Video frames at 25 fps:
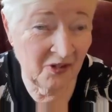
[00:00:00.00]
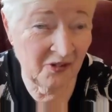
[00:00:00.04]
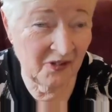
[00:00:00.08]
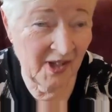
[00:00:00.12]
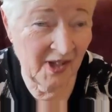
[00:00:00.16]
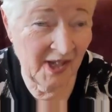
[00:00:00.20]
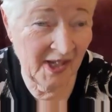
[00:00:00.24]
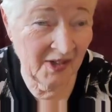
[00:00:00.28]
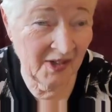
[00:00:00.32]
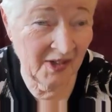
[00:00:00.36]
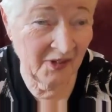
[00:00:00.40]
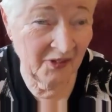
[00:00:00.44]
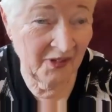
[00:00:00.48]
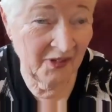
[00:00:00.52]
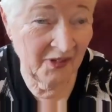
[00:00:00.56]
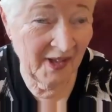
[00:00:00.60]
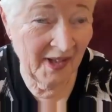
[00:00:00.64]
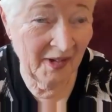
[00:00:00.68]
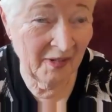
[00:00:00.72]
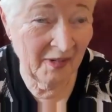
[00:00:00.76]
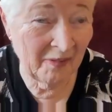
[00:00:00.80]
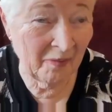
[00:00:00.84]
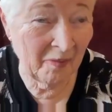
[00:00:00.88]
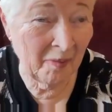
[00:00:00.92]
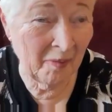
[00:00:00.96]
take us
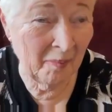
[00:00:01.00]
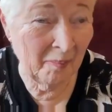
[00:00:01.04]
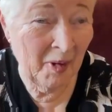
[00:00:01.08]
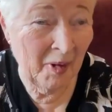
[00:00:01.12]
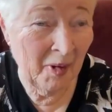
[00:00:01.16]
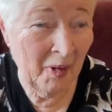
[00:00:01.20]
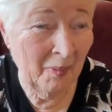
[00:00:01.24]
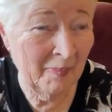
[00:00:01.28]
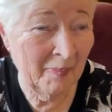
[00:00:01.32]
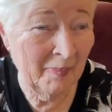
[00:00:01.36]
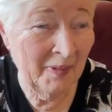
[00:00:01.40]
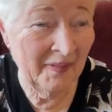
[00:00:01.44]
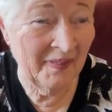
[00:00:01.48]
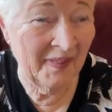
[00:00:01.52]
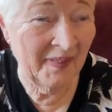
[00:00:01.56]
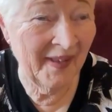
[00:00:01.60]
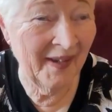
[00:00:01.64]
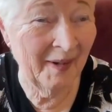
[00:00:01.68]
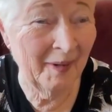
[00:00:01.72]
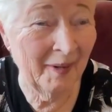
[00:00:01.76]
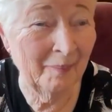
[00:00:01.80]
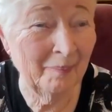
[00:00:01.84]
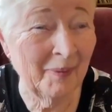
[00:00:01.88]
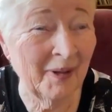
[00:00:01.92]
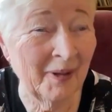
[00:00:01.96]
out of the moment
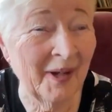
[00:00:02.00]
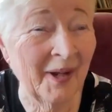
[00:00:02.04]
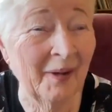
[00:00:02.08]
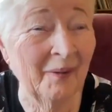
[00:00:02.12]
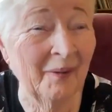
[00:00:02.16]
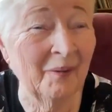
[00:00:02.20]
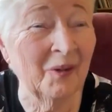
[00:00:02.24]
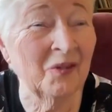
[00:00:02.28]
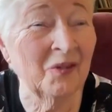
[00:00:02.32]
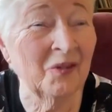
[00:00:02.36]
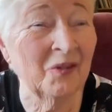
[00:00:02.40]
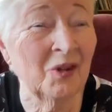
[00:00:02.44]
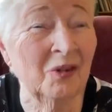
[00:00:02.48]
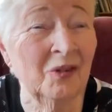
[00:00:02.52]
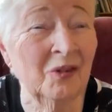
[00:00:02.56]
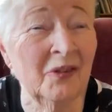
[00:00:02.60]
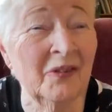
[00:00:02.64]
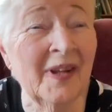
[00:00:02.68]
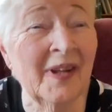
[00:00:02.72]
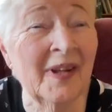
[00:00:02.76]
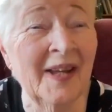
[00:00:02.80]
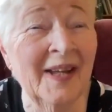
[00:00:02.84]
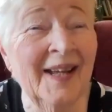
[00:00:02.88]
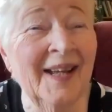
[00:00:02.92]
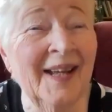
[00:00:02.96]
there, but I was
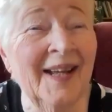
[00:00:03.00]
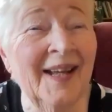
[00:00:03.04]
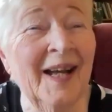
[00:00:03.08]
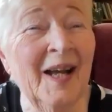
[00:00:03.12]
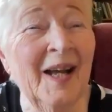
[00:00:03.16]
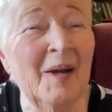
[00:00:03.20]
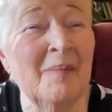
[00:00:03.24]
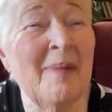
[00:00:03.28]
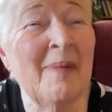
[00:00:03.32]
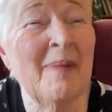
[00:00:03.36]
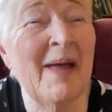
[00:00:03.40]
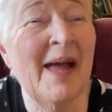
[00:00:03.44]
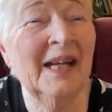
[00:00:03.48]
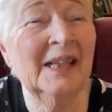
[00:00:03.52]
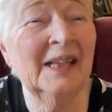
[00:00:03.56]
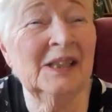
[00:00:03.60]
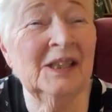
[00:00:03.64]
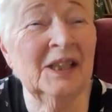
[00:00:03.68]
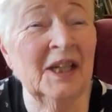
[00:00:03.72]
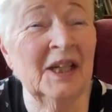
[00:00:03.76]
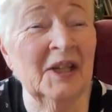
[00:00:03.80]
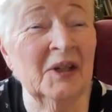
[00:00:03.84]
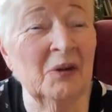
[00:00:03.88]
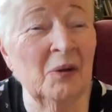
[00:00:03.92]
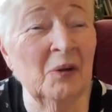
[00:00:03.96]
just
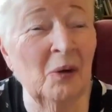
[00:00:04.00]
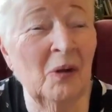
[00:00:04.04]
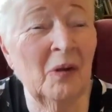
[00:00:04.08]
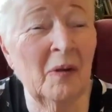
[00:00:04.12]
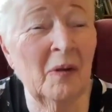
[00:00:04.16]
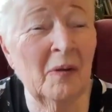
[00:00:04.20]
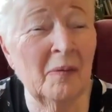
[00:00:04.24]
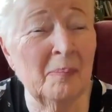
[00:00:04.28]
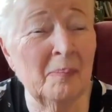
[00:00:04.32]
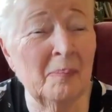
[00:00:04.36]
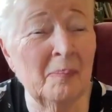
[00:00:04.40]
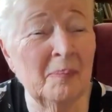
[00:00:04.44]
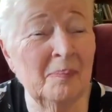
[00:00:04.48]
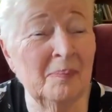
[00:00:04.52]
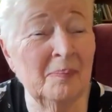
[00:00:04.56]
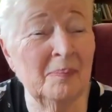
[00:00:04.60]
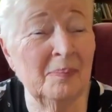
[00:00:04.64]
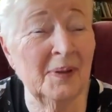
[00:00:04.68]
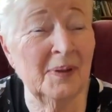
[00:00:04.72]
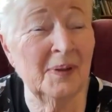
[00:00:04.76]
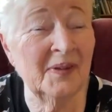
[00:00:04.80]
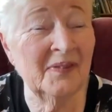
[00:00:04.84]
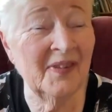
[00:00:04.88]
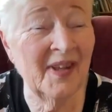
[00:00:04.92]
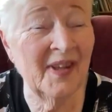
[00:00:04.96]
imagining all the
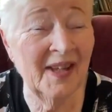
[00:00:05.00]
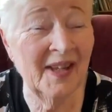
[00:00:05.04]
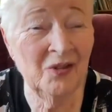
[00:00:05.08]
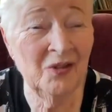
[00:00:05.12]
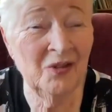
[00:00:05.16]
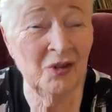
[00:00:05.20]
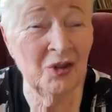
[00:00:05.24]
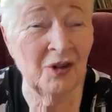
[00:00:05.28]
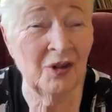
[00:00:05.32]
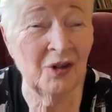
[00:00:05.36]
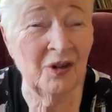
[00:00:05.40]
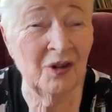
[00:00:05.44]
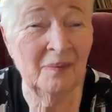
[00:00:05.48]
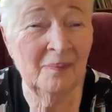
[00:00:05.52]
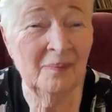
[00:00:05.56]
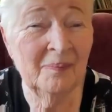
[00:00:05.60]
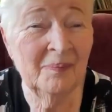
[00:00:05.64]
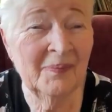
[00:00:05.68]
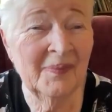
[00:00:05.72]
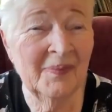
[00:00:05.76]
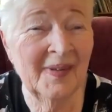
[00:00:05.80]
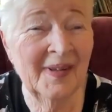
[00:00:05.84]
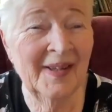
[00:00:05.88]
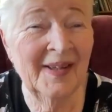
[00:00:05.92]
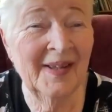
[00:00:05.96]
potential
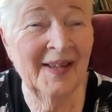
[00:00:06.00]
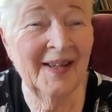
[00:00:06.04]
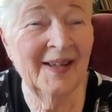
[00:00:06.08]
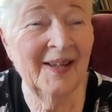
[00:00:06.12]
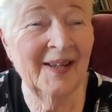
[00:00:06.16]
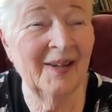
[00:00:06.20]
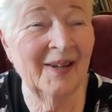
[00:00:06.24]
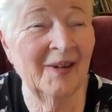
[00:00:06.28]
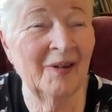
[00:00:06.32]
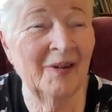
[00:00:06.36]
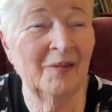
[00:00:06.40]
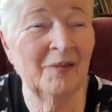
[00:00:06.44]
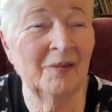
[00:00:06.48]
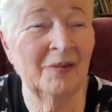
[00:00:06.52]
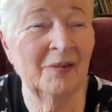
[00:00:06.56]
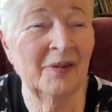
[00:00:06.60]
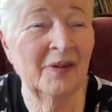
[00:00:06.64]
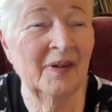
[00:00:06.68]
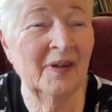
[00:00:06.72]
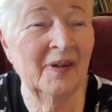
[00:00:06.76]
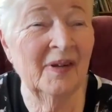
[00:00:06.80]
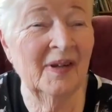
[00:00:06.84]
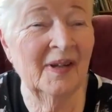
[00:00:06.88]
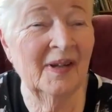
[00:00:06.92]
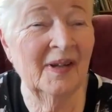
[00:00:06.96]
of
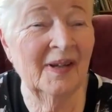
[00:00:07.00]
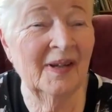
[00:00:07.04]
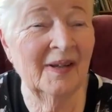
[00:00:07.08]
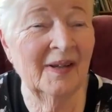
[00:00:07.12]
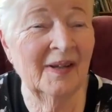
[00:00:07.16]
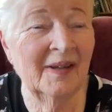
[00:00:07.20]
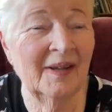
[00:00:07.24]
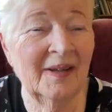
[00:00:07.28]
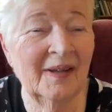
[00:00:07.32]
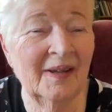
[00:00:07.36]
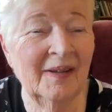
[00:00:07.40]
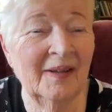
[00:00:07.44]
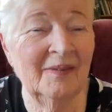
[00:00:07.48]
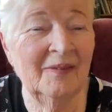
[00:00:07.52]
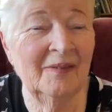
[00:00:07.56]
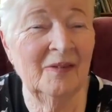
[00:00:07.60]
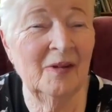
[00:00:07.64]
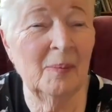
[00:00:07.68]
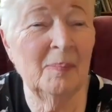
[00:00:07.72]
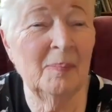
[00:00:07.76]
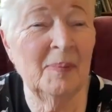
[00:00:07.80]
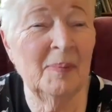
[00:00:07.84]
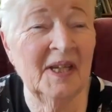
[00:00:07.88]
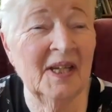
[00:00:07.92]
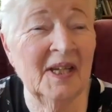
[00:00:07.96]

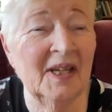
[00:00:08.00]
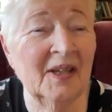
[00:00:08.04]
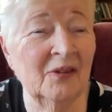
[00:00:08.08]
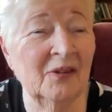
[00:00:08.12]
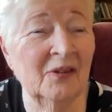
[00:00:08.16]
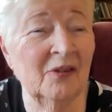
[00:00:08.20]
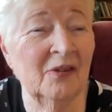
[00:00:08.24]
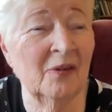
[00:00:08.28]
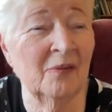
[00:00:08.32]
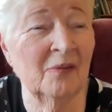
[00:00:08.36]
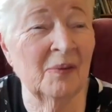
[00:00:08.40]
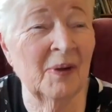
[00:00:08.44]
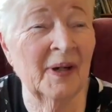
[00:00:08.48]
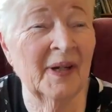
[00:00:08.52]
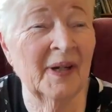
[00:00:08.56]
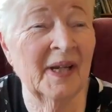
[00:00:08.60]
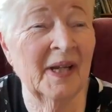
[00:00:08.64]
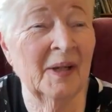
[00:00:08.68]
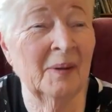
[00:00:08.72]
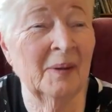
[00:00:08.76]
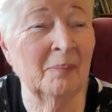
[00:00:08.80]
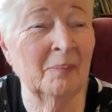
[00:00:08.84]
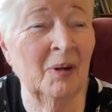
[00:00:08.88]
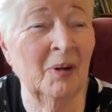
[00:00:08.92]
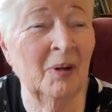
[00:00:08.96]
dipping into
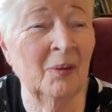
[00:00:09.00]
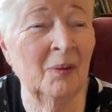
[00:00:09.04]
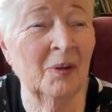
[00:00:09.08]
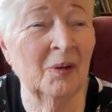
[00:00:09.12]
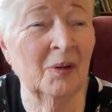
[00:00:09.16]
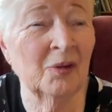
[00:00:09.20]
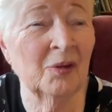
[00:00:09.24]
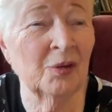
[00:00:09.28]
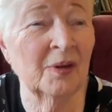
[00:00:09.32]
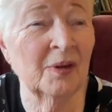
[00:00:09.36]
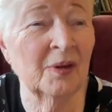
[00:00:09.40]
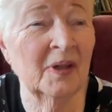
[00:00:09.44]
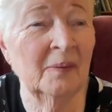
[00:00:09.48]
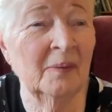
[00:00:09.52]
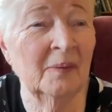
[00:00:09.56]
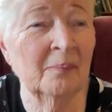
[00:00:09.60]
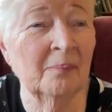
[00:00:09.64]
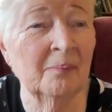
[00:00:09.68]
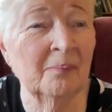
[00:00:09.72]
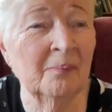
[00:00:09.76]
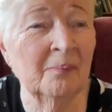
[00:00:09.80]
writing poetry.